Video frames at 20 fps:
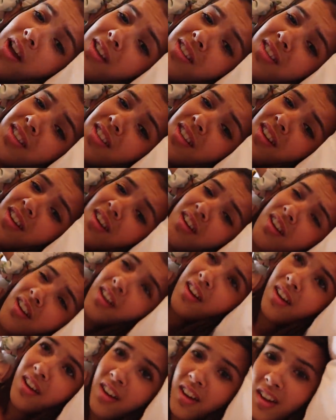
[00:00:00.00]

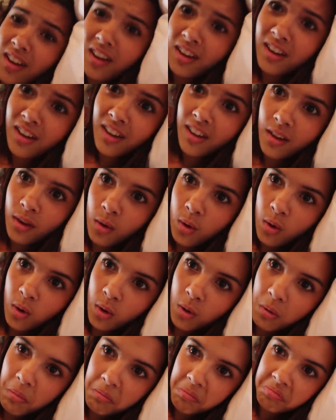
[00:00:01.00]
Hey! No pool for
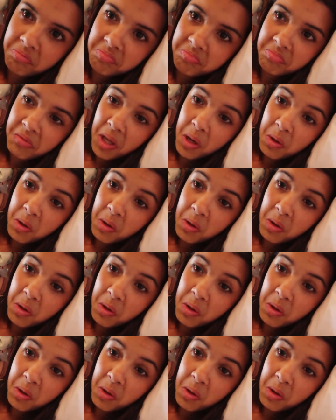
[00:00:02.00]
Clay!